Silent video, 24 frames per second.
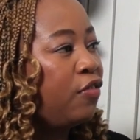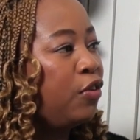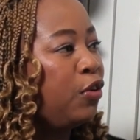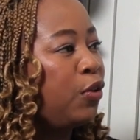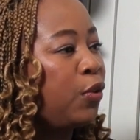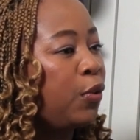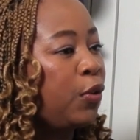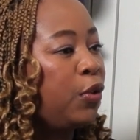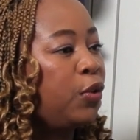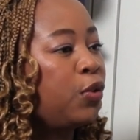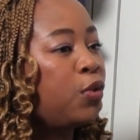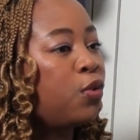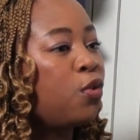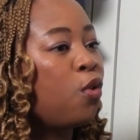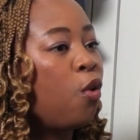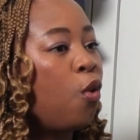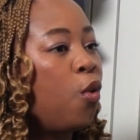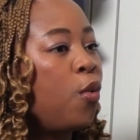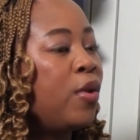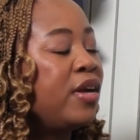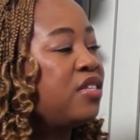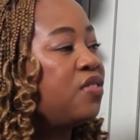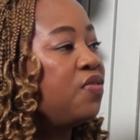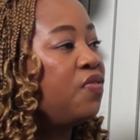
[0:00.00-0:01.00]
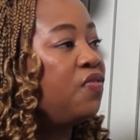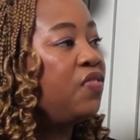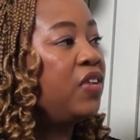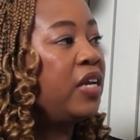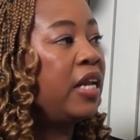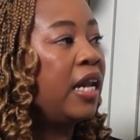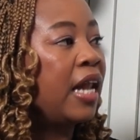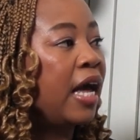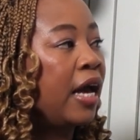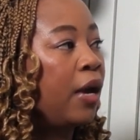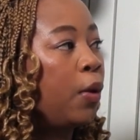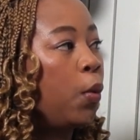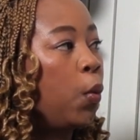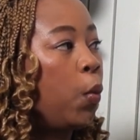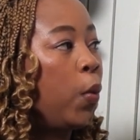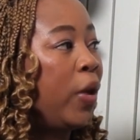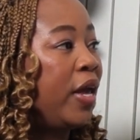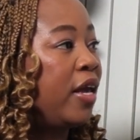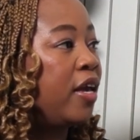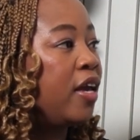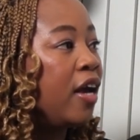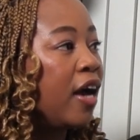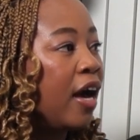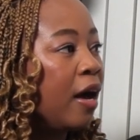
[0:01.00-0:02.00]
You don't always feel like
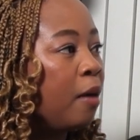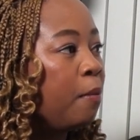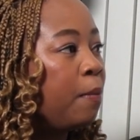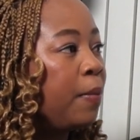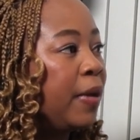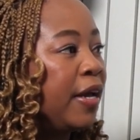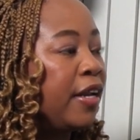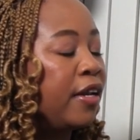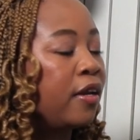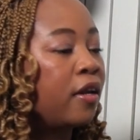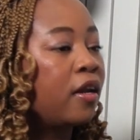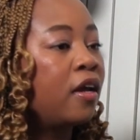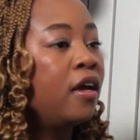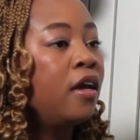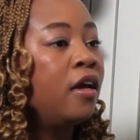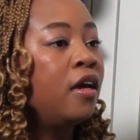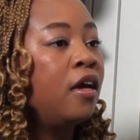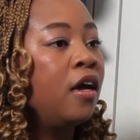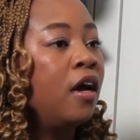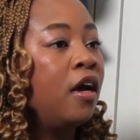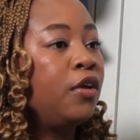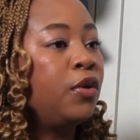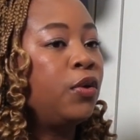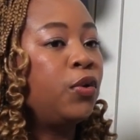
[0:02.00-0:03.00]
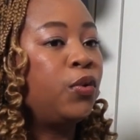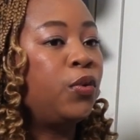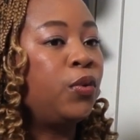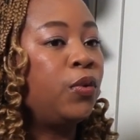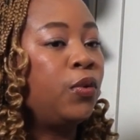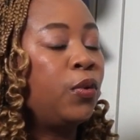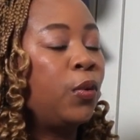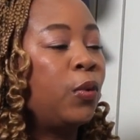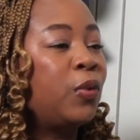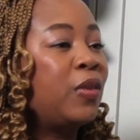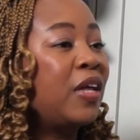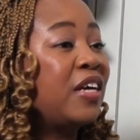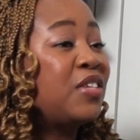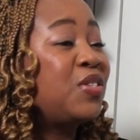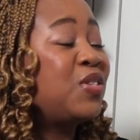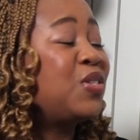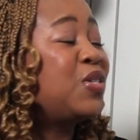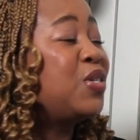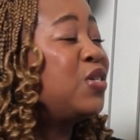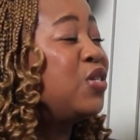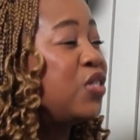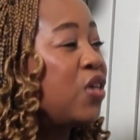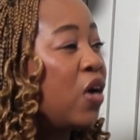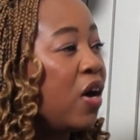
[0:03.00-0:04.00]
waking up, and there's
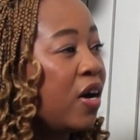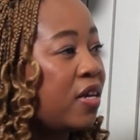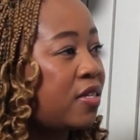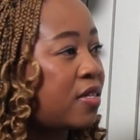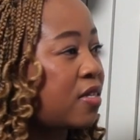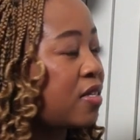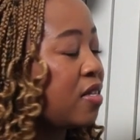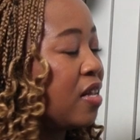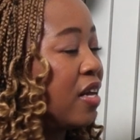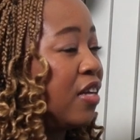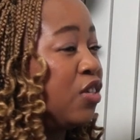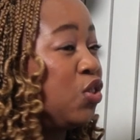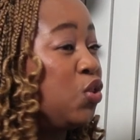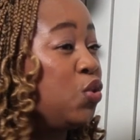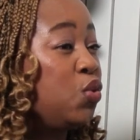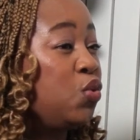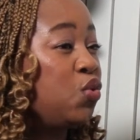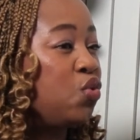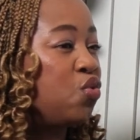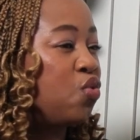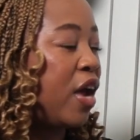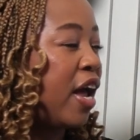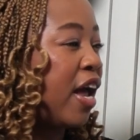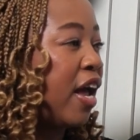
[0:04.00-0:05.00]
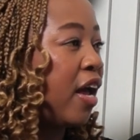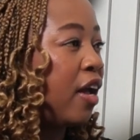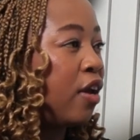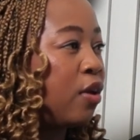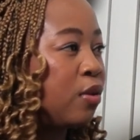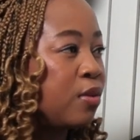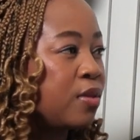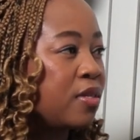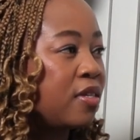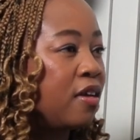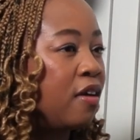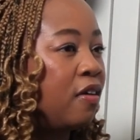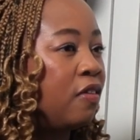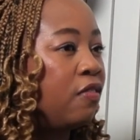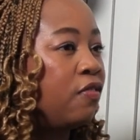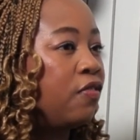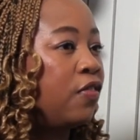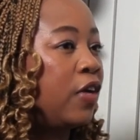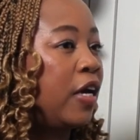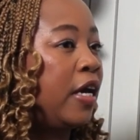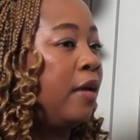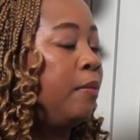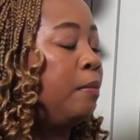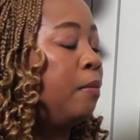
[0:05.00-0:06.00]
certain tasks that you drag yourself,
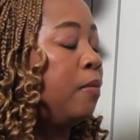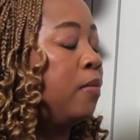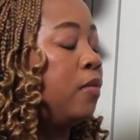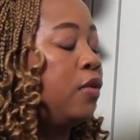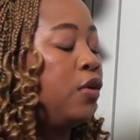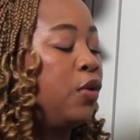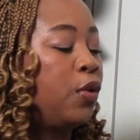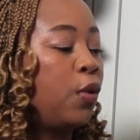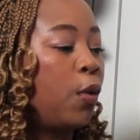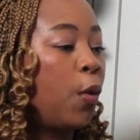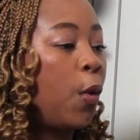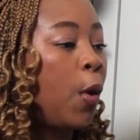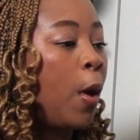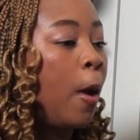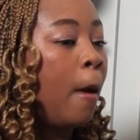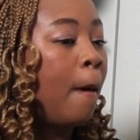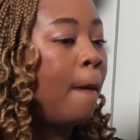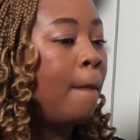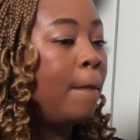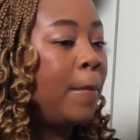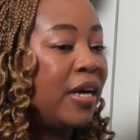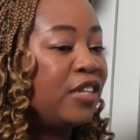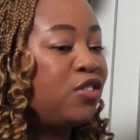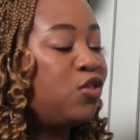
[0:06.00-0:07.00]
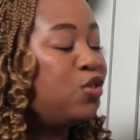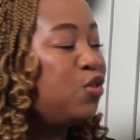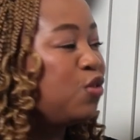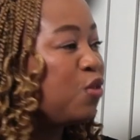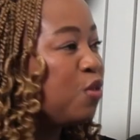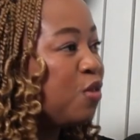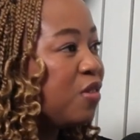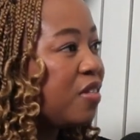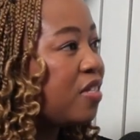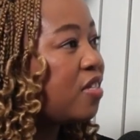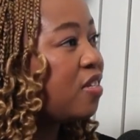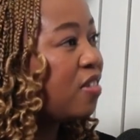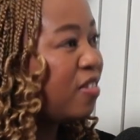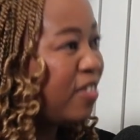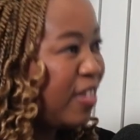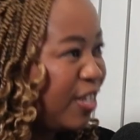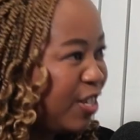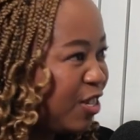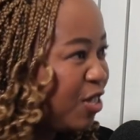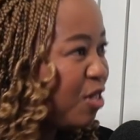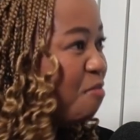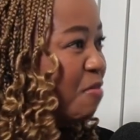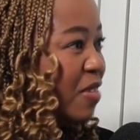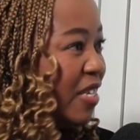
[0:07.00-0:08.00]
but it still
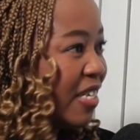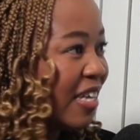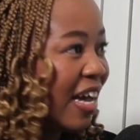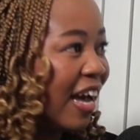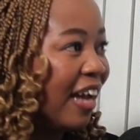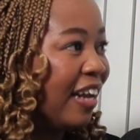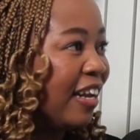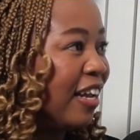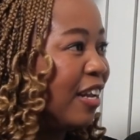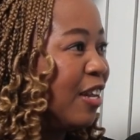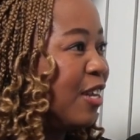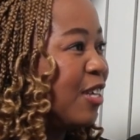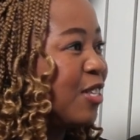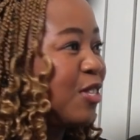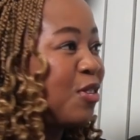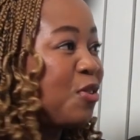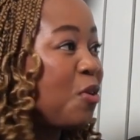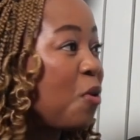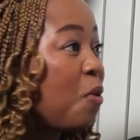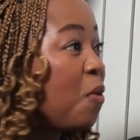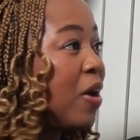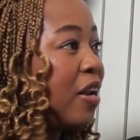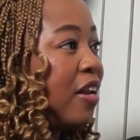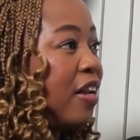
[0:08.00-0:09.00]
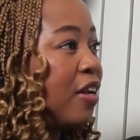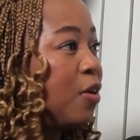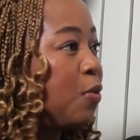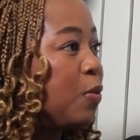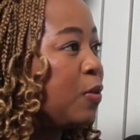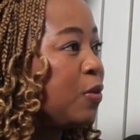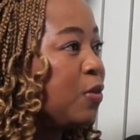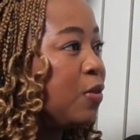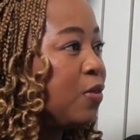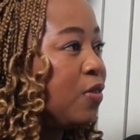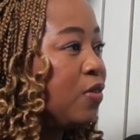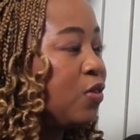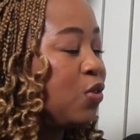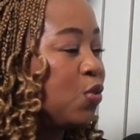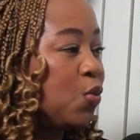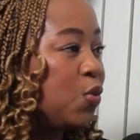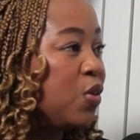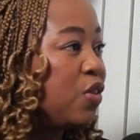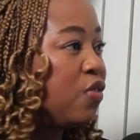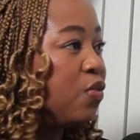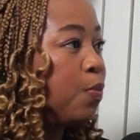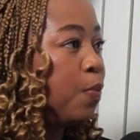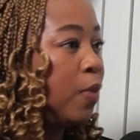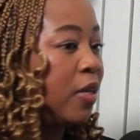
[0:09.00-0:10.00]
needs to be done, and there's no one that will do
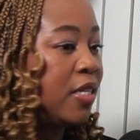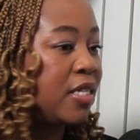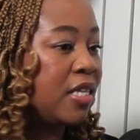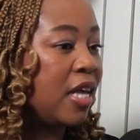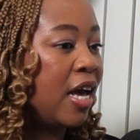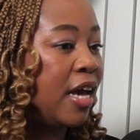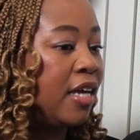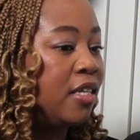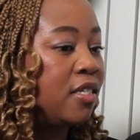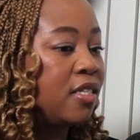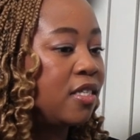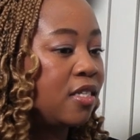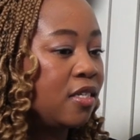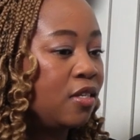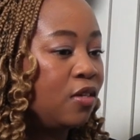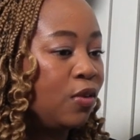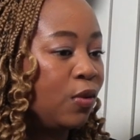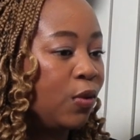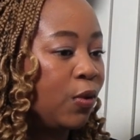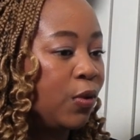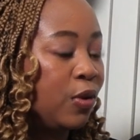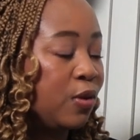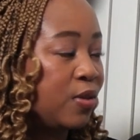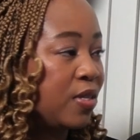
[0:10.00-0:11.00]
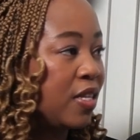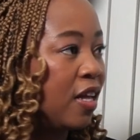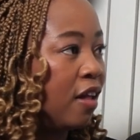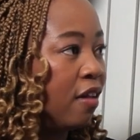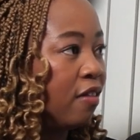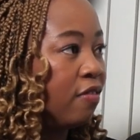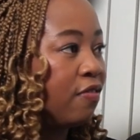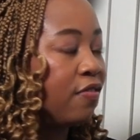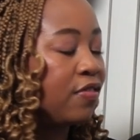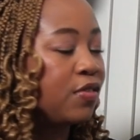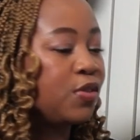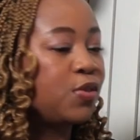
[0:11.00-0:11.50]
it besides, yourself.